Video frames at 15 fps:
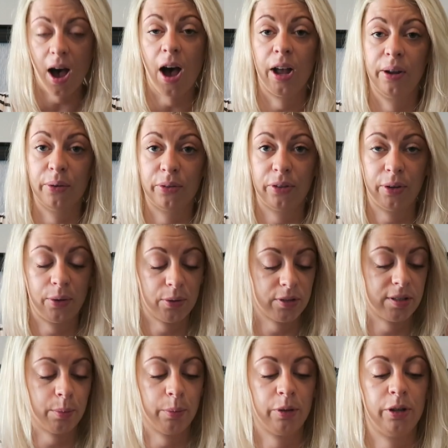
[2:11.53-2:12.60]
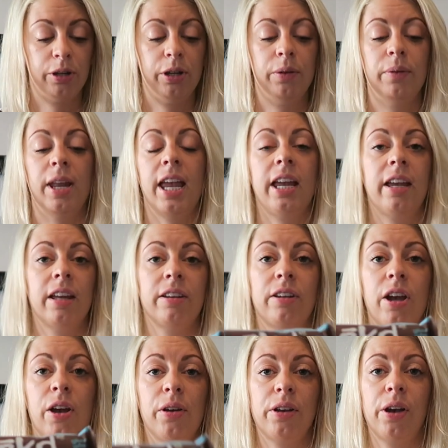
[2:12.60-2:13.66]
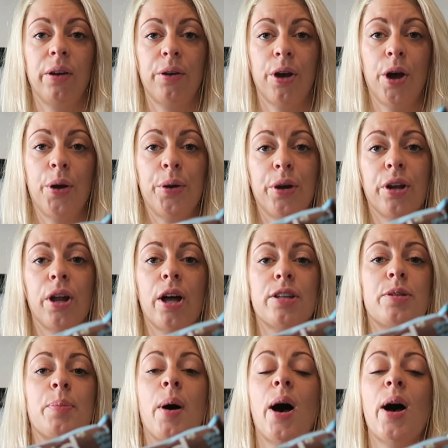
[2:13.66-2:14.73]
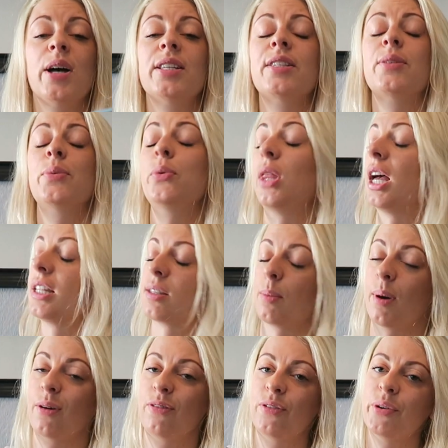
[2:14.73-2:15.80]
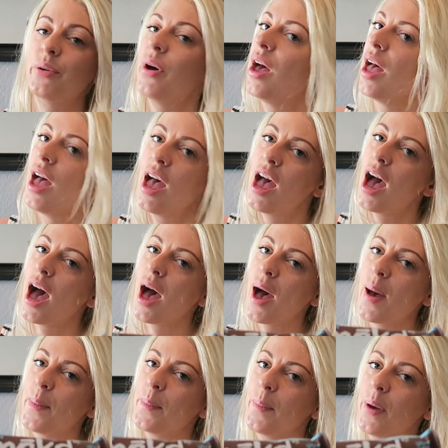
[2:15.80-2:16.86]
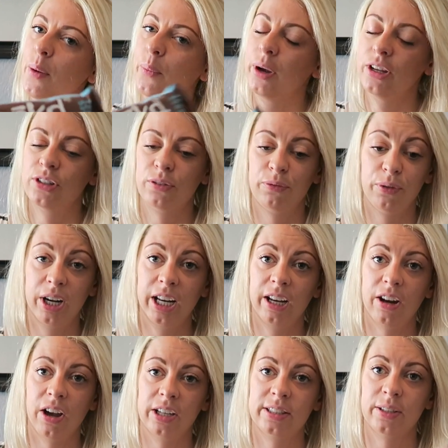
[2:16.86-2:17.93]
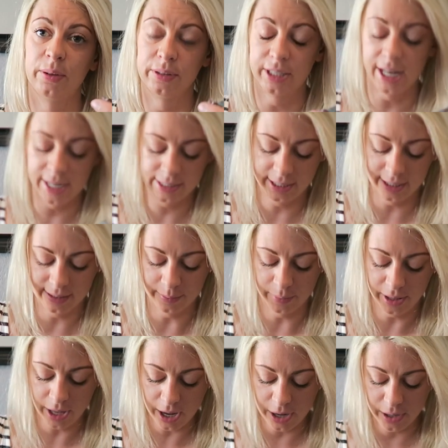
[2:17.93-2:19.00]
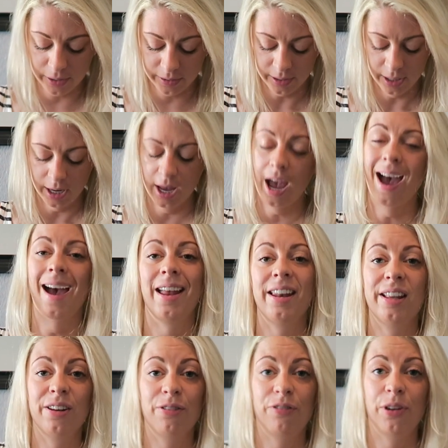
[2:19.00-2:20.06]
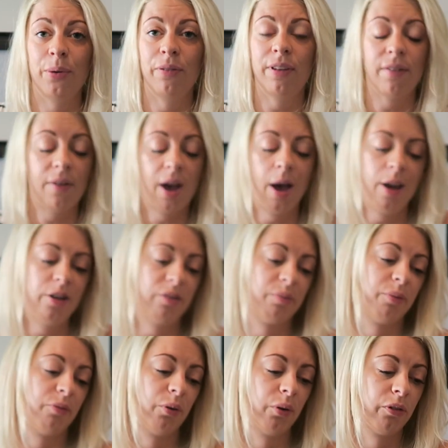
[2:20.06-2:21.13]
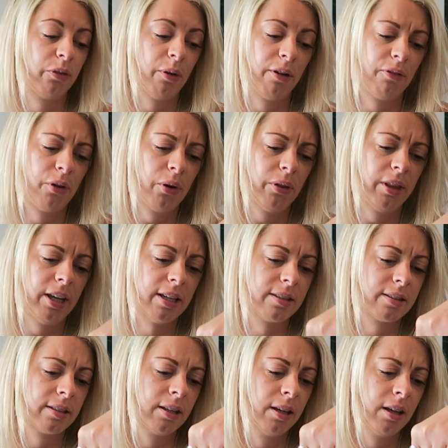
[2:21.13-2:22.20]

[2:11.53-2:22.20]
I also got some of the new Naked Cocoa Coconut bars. Oh, that's a mouthful. Um, which are really nice, so I was glad to get some of those. And then a few I've never heard of before, so I've got this